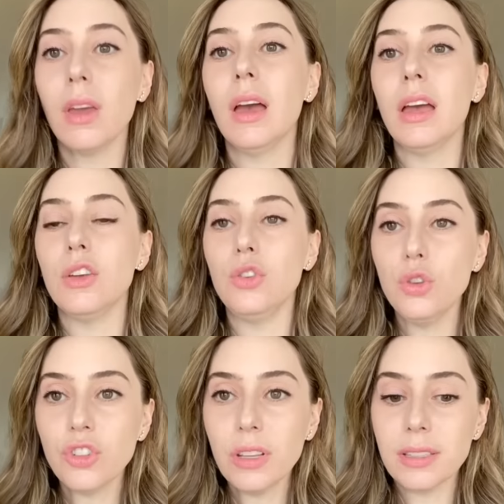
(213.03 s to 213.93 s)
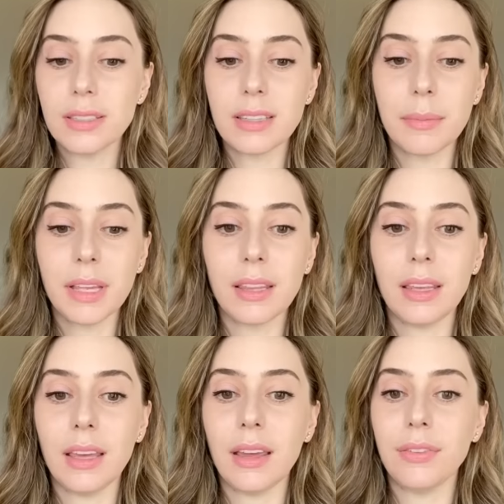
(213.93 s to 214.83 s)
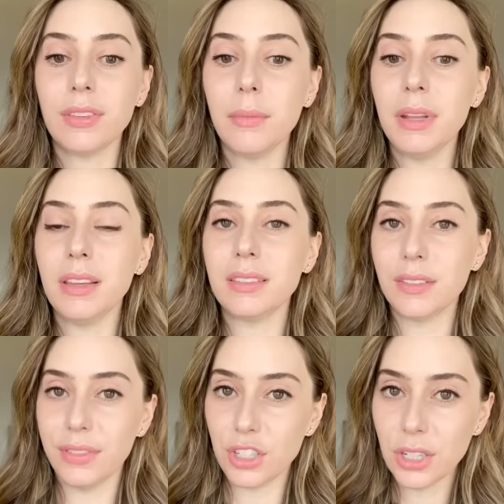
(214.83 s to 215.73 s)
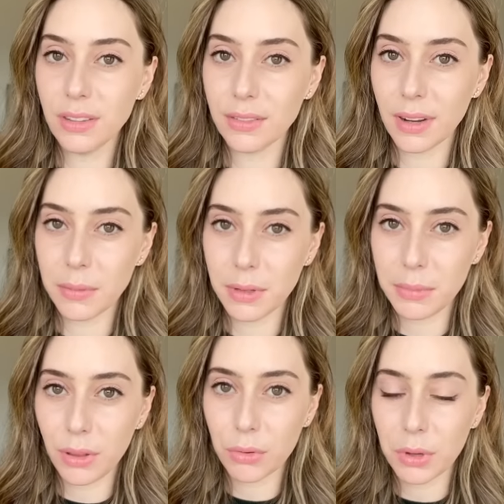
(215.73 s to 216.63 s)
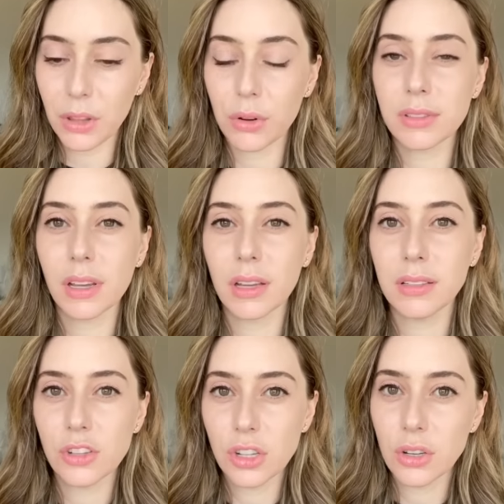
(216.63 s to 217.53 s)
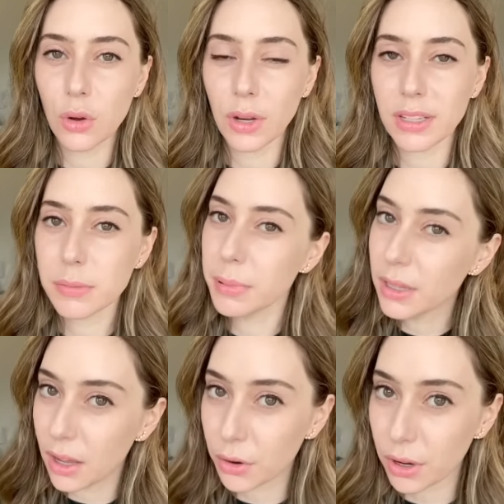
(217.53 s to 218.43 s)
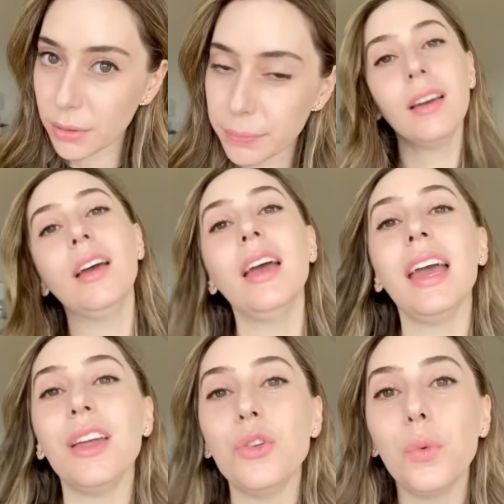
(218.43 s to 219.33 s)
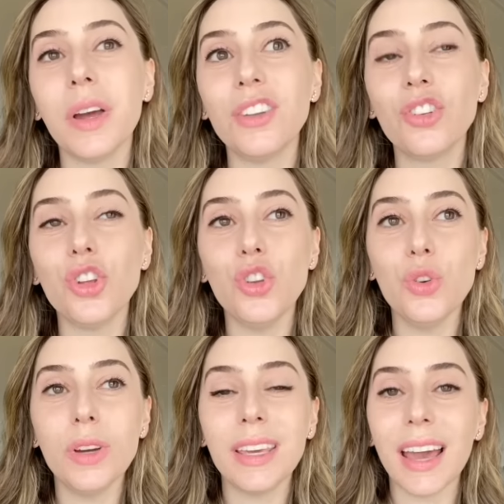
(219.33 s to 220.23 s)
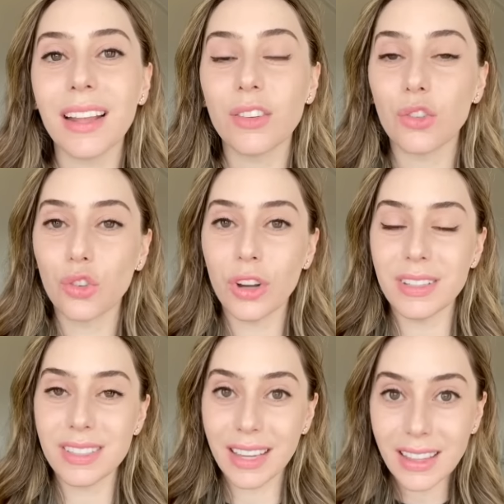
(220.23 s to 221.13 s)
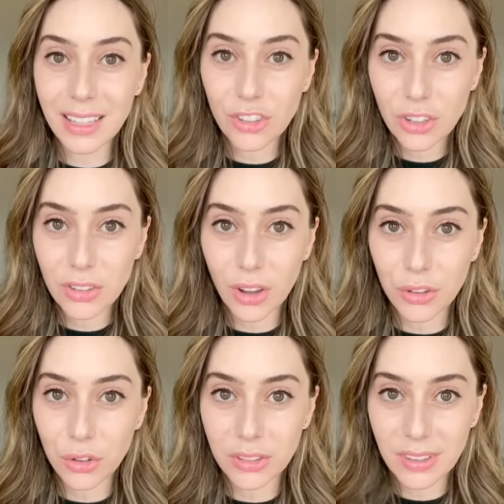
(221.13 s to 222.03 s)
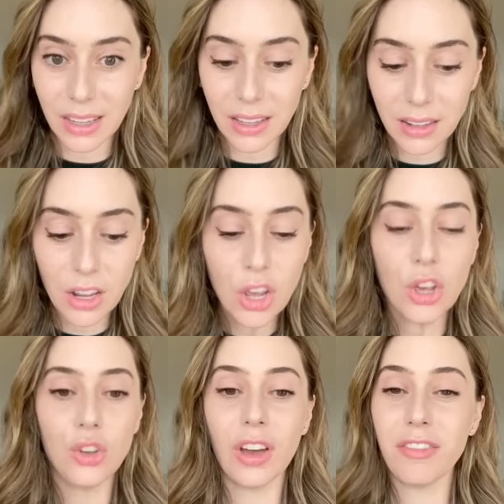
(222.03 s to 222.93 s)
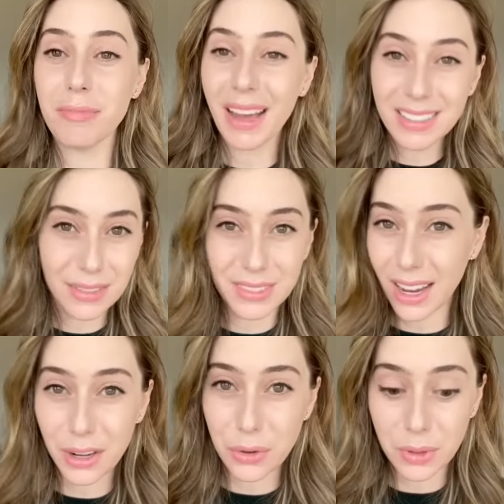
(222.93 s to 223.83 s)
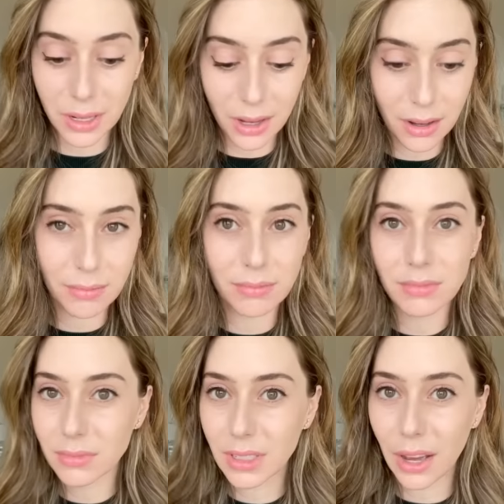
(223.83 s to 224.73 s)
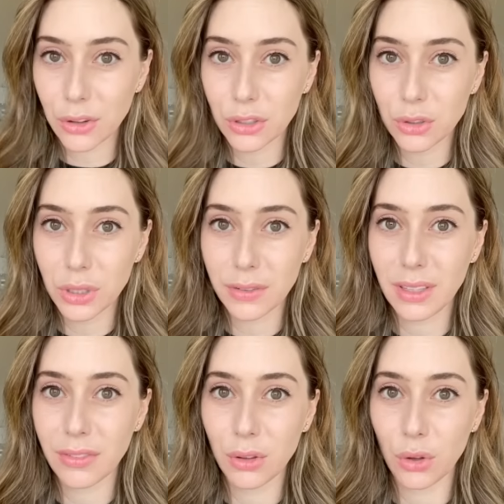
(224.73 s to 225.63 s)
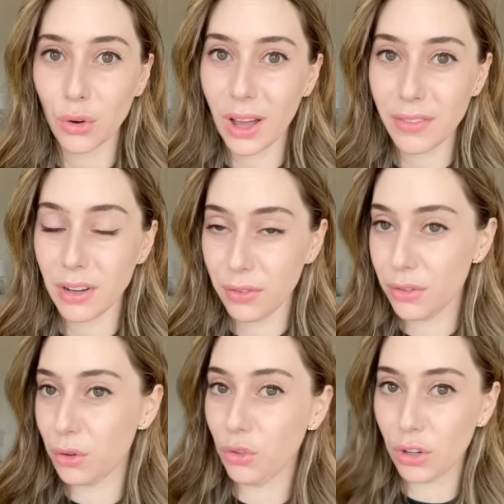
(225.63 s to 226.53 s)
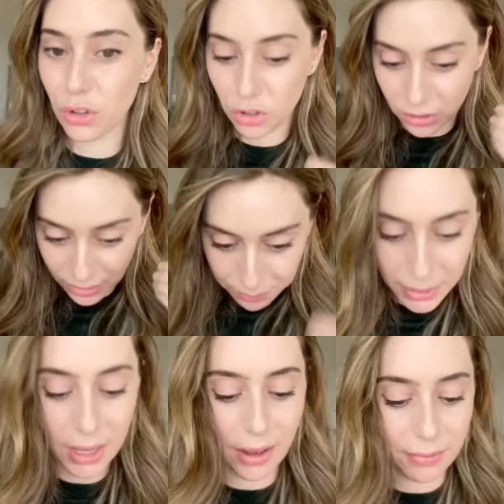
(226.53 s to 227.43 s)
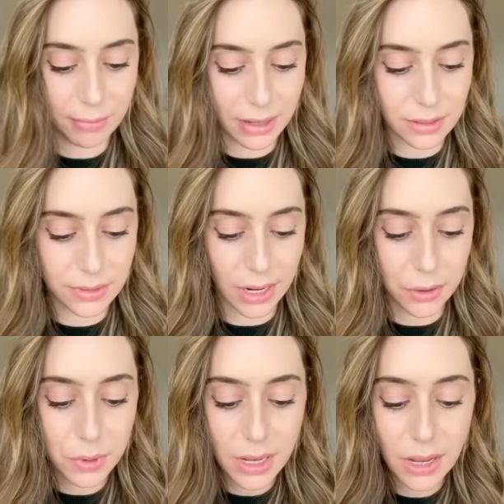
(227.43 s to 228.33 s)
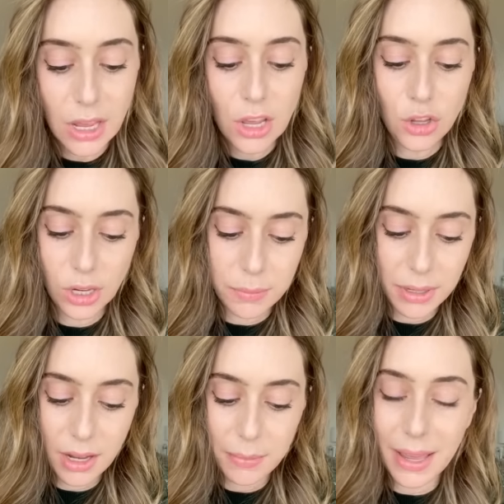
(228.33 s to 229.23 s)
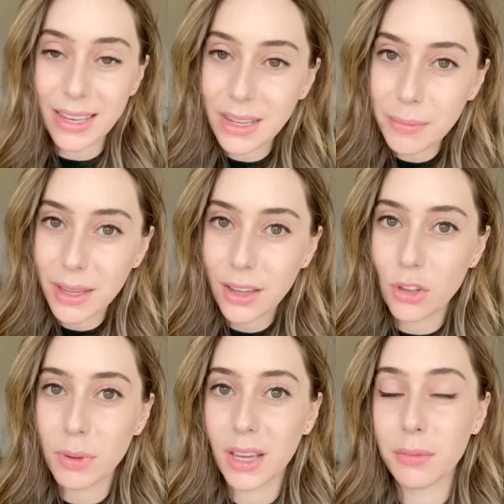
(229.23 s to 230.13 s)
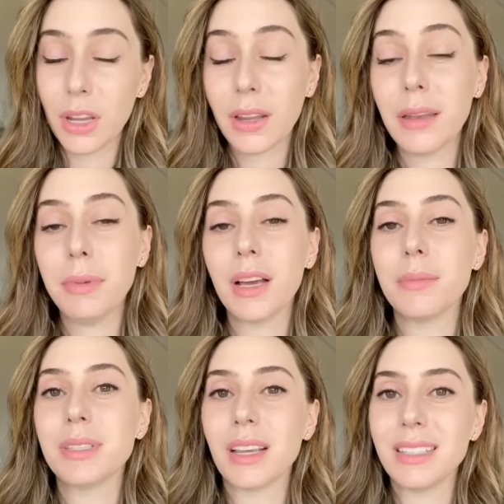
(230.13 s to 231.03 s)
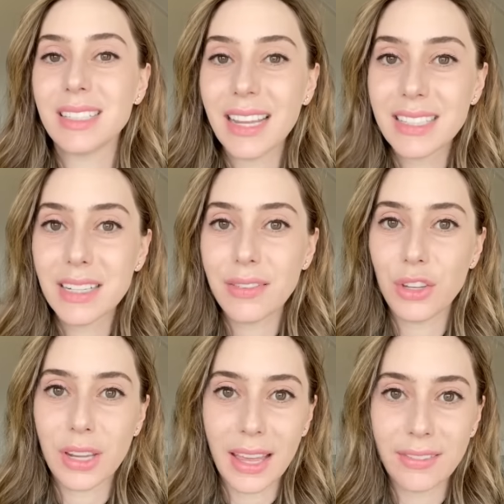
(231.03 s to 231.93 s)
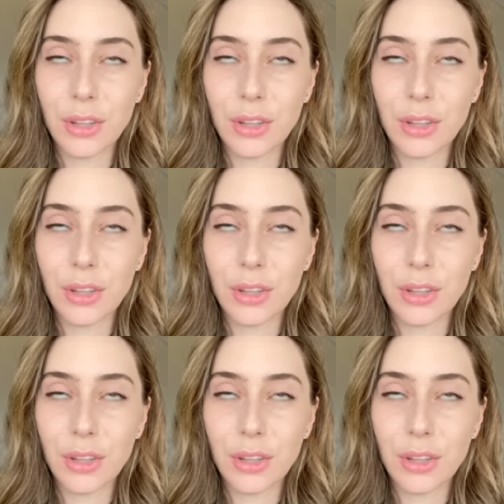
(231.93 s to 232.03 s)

Usually systemically, if somebody is deficient in vitamin B3, there is a condition known as pellagra in which you get certain skin lesions on your skin, you have massive diarrhea, counterintuitively, even though you don't have enough of the nutrient, you just have massive diarrhea. You can become anemic. You, you, can become sun sensitive, and you can get